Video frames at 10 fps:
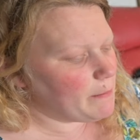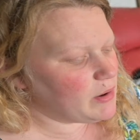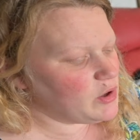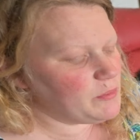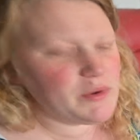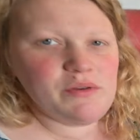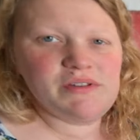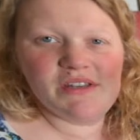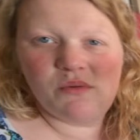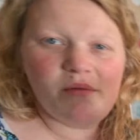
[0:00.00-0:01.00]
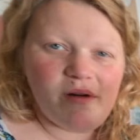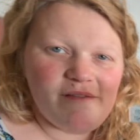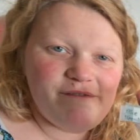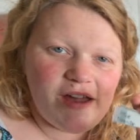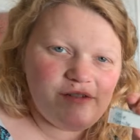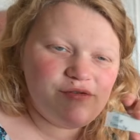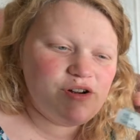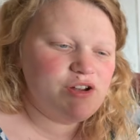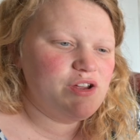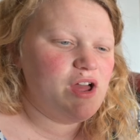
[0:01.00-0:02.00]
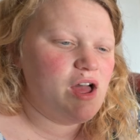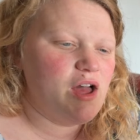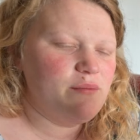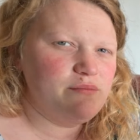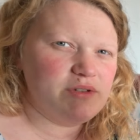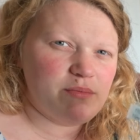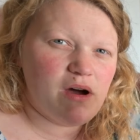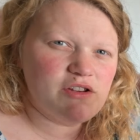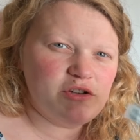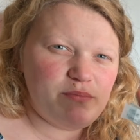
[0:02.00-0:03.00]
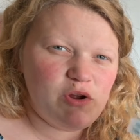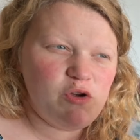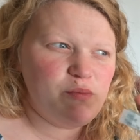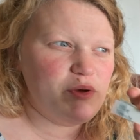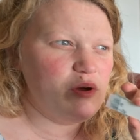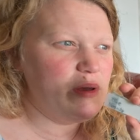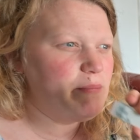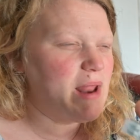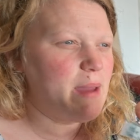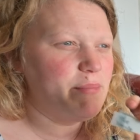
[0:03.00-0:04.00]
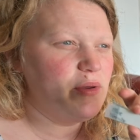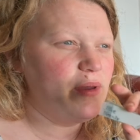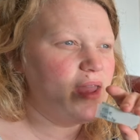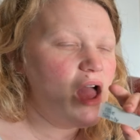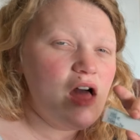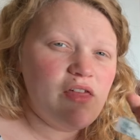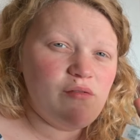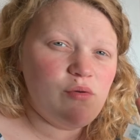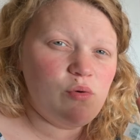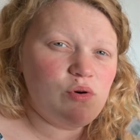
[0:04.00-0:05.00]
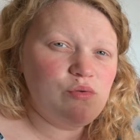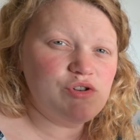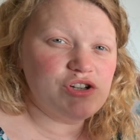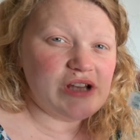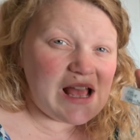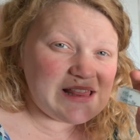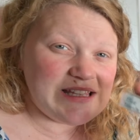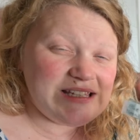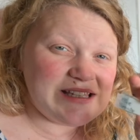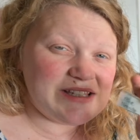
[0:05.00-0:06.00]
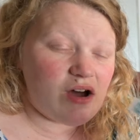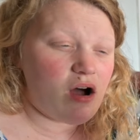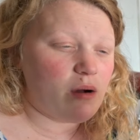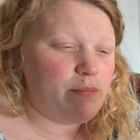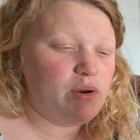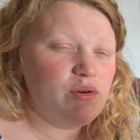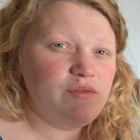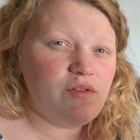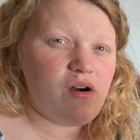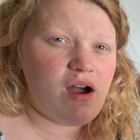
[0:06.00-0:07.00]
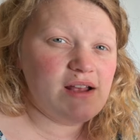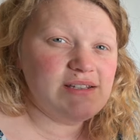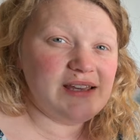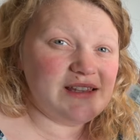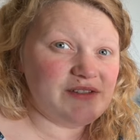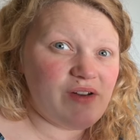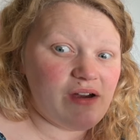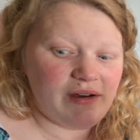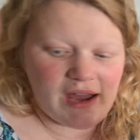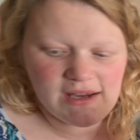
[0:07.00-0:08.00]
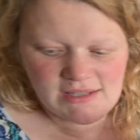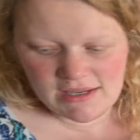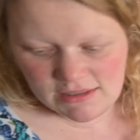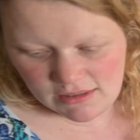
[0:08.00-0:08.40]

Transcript: Blue Beauty is one of my favourite tomatoes. Blue Beauty, Black Beauty, they're all gorgeous. This is a dark blue variety that's variegated.